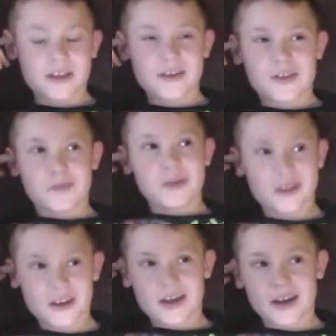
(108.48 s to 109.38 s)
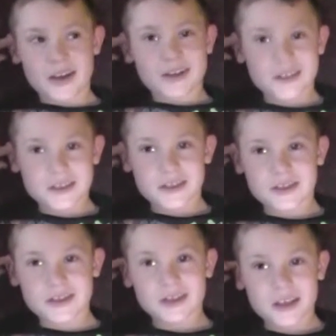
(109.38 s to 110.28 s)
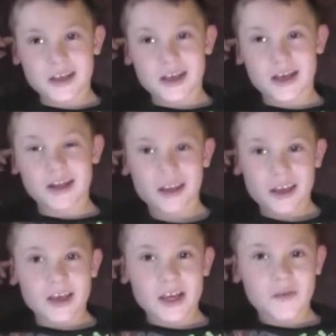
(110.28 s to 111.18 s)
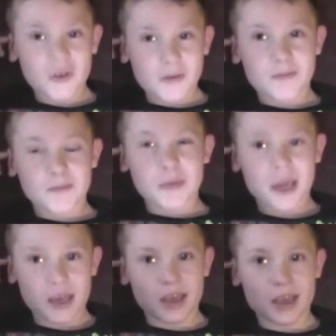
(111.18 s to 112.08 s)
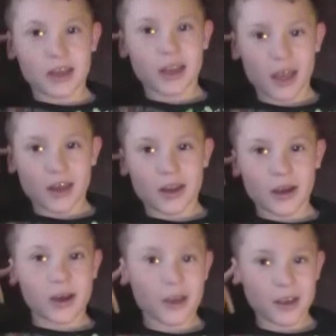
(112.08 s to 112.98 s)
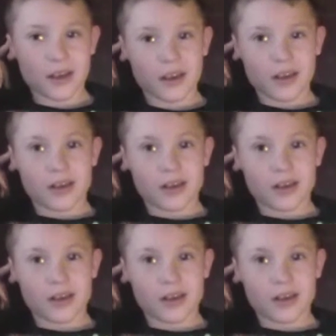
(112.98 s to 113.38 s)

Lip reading: To be nice. And give him bacon at night.